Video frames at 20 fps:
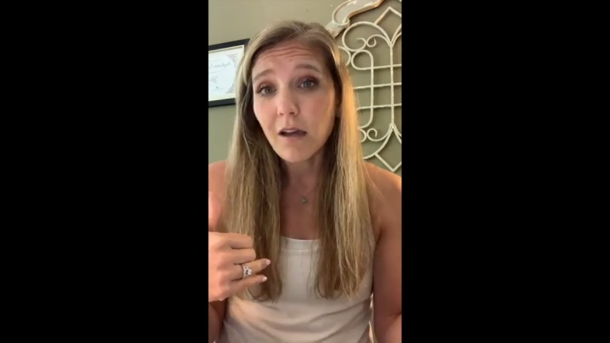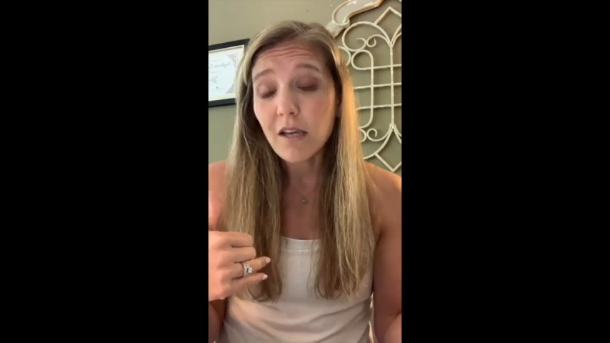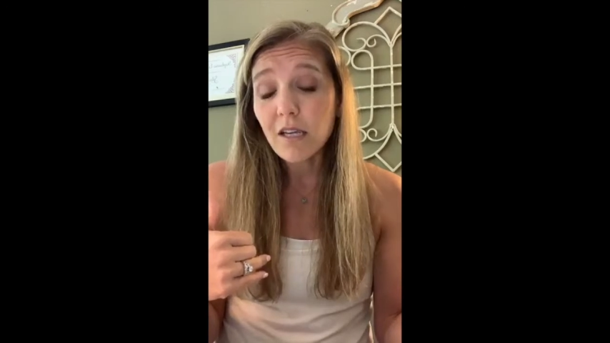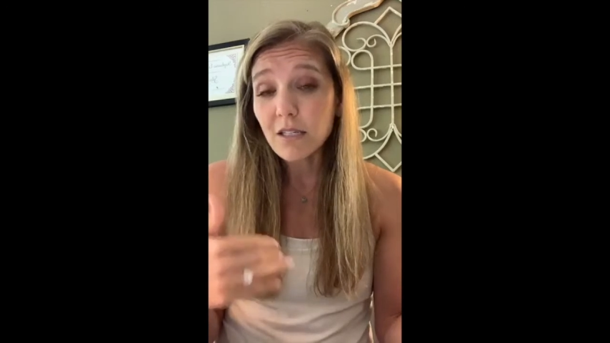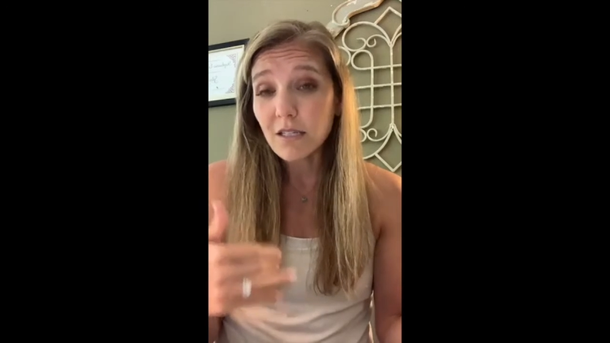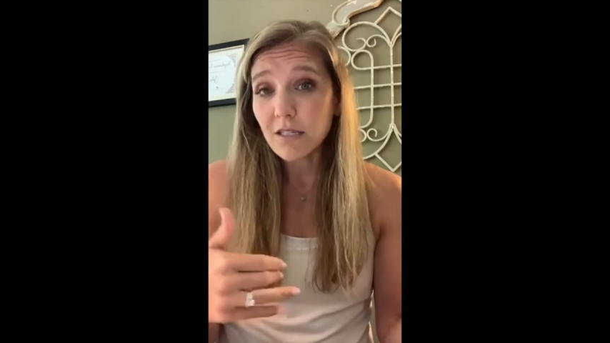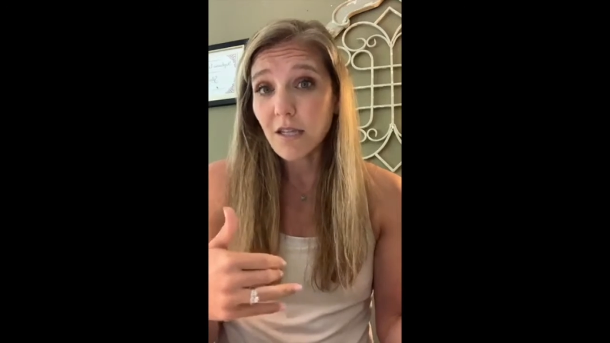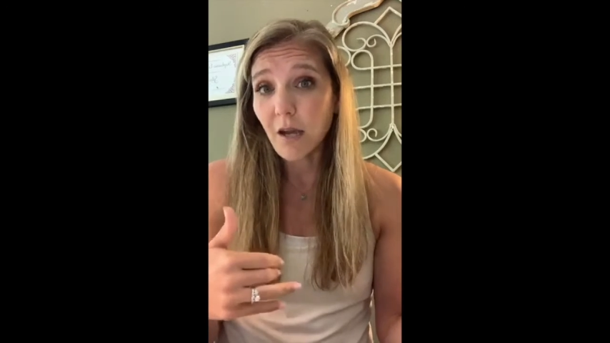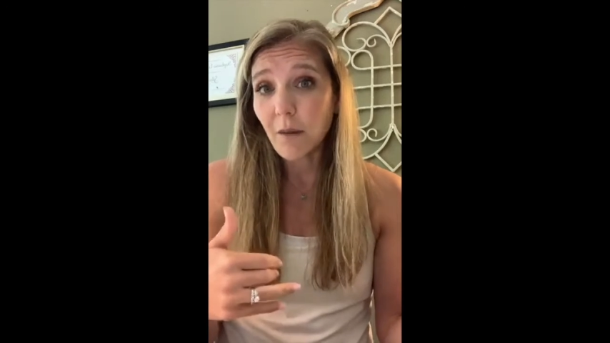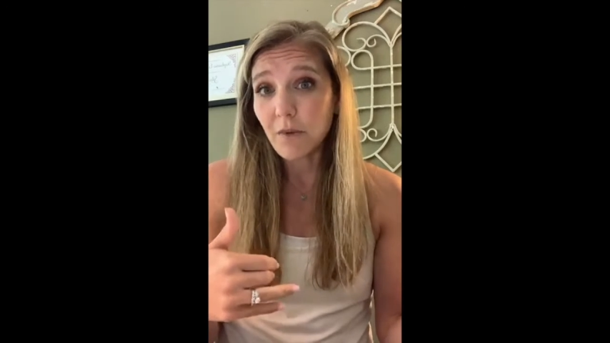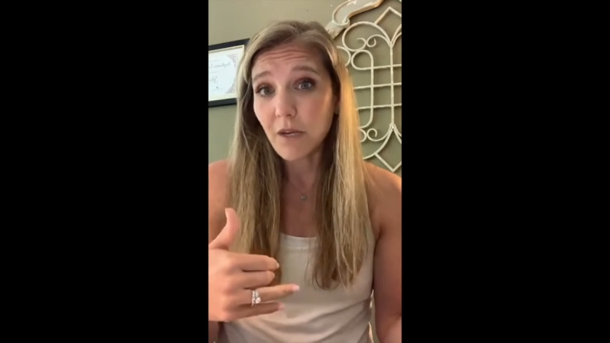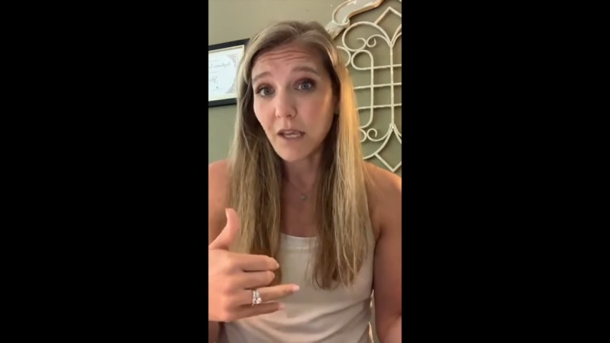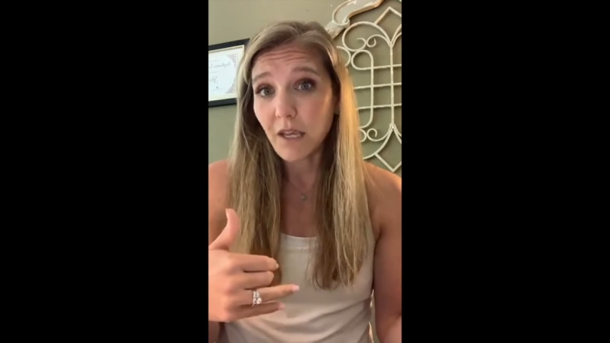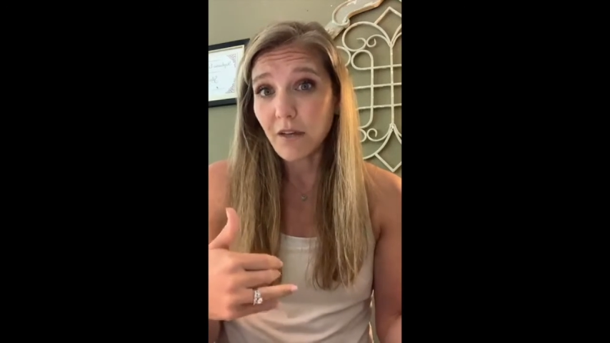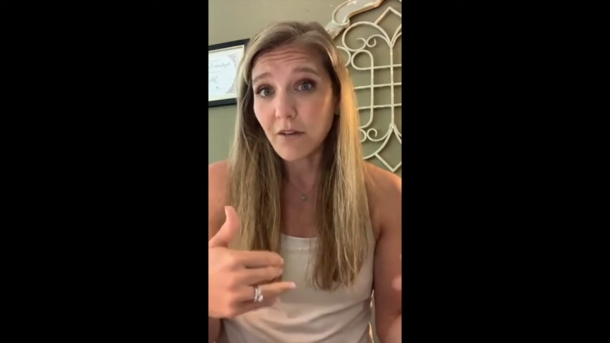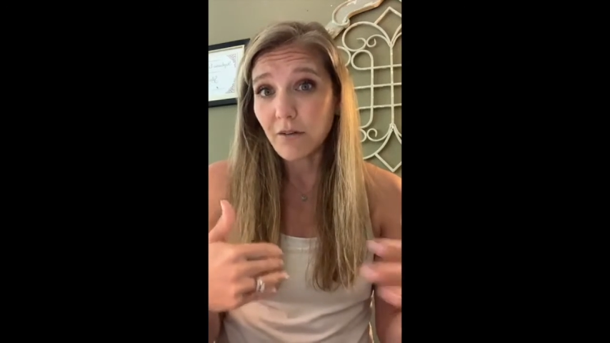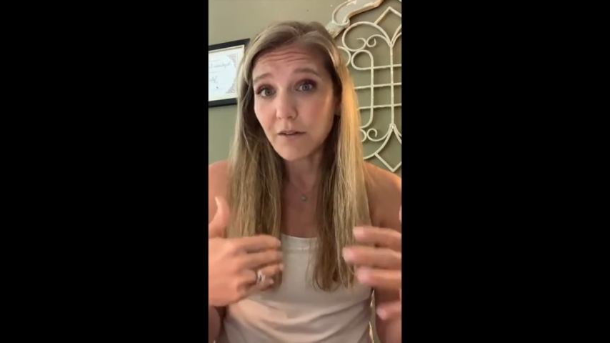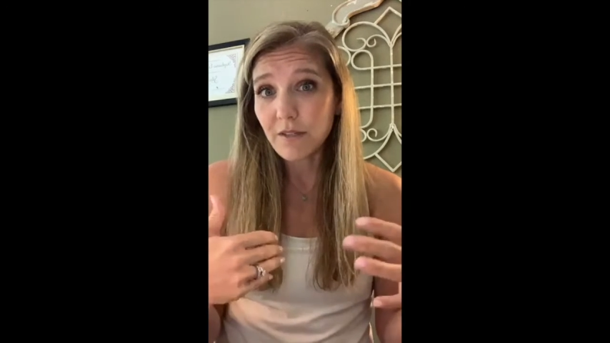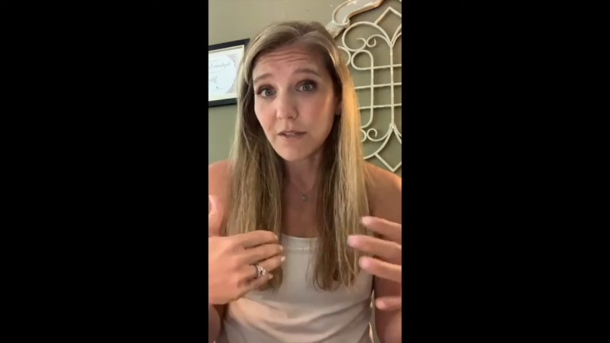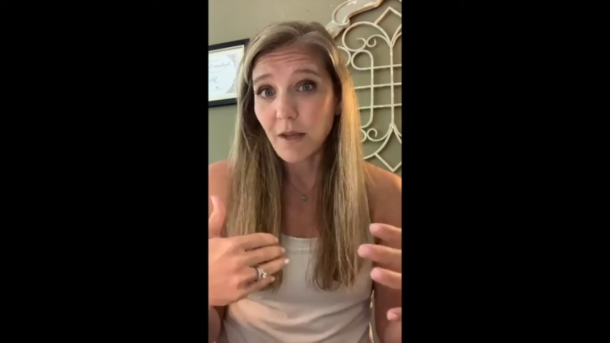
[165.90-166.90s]

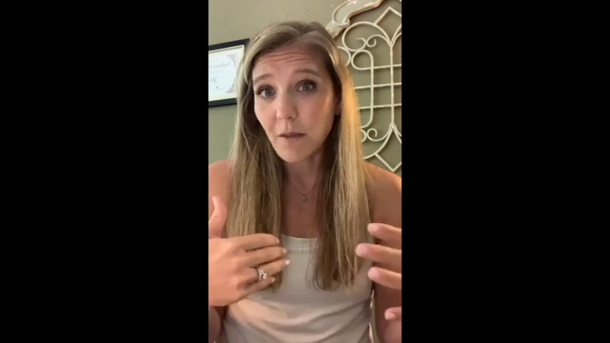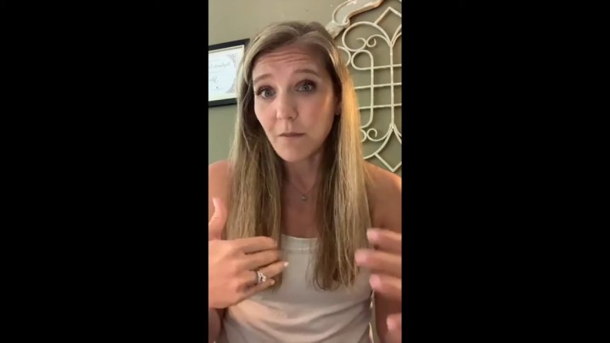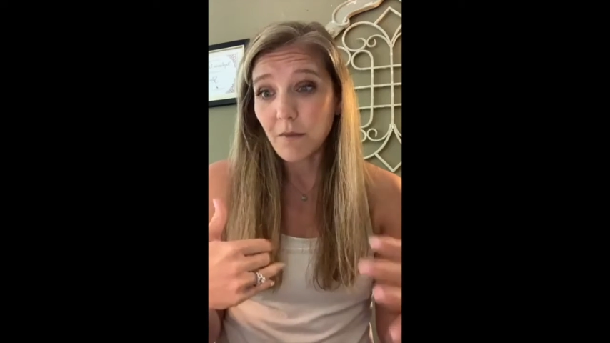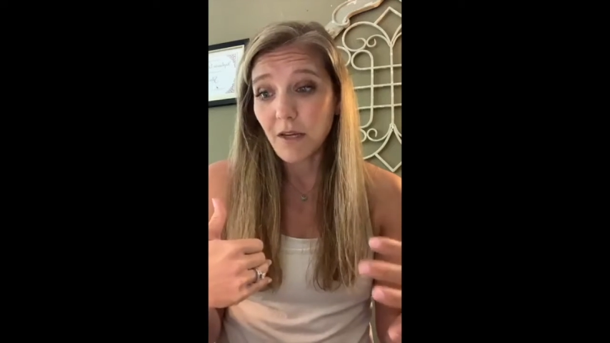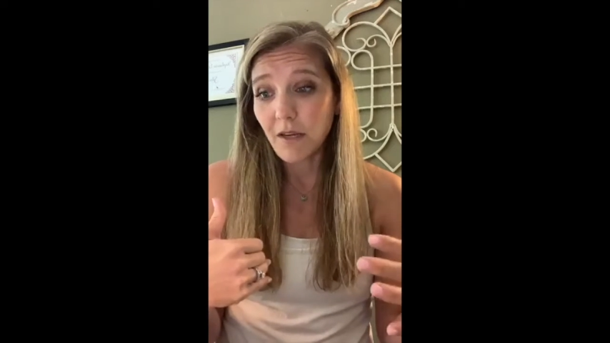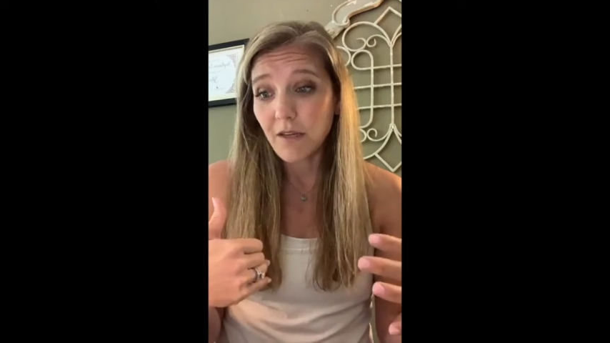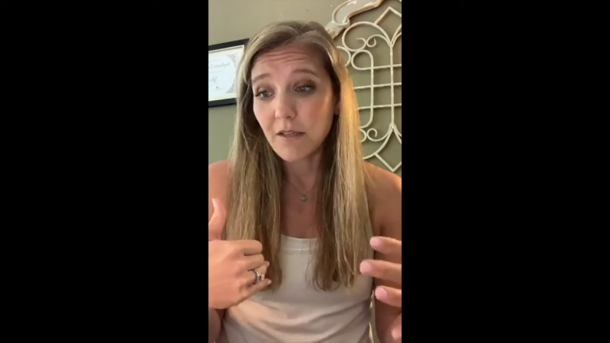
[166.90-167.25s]
insomnia or some